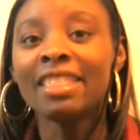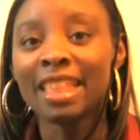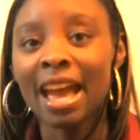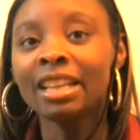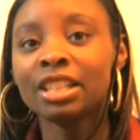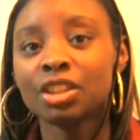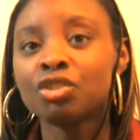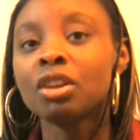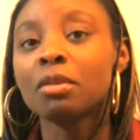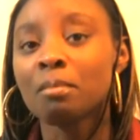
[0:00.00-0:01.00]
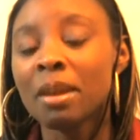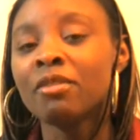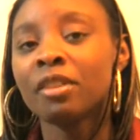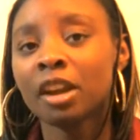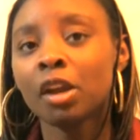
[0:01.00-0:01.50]
that district may
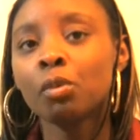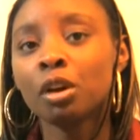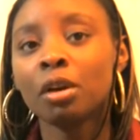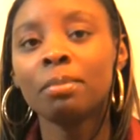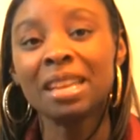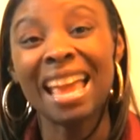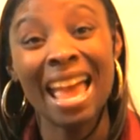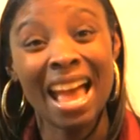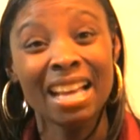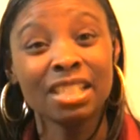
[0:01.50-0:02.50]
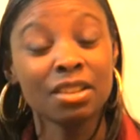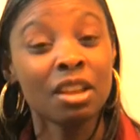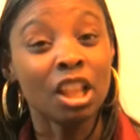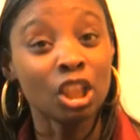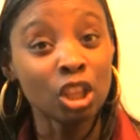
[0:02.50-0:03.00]
very well be asked to
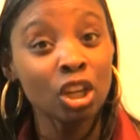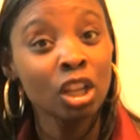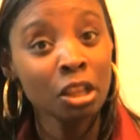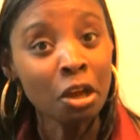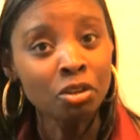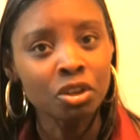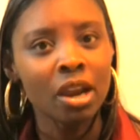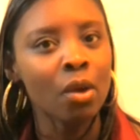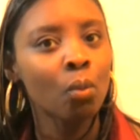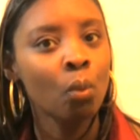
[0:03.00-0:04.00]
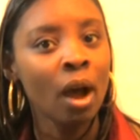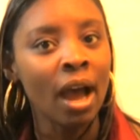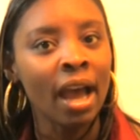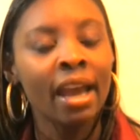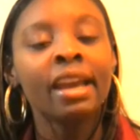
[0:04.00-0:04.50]
look closer at
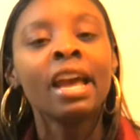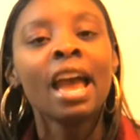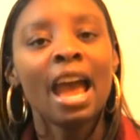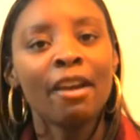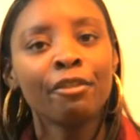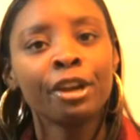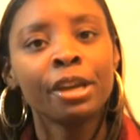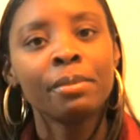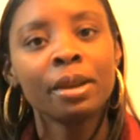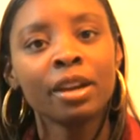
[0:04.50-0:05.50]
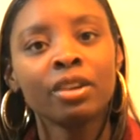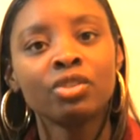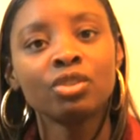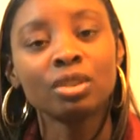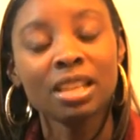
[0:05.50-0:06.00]
why African American
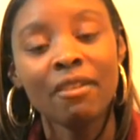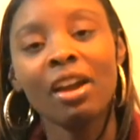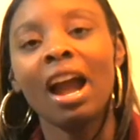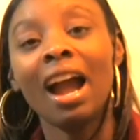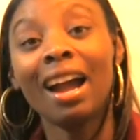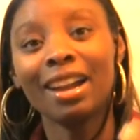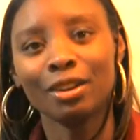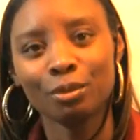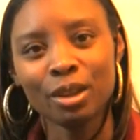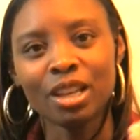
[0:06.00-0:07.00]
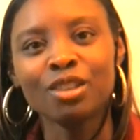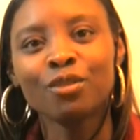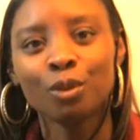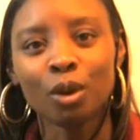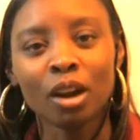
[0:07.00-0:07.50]
students have a higher risk
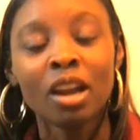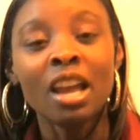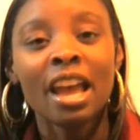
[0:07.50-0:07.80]
for